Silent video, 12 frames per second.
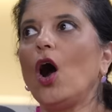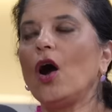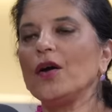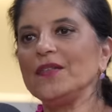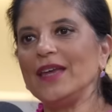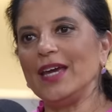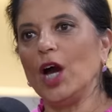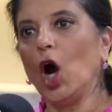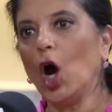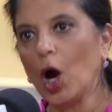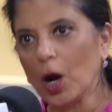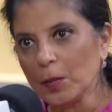Are they
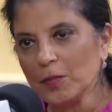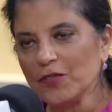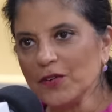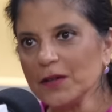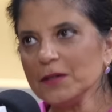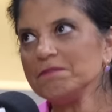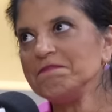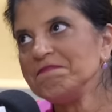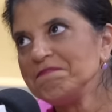harmful?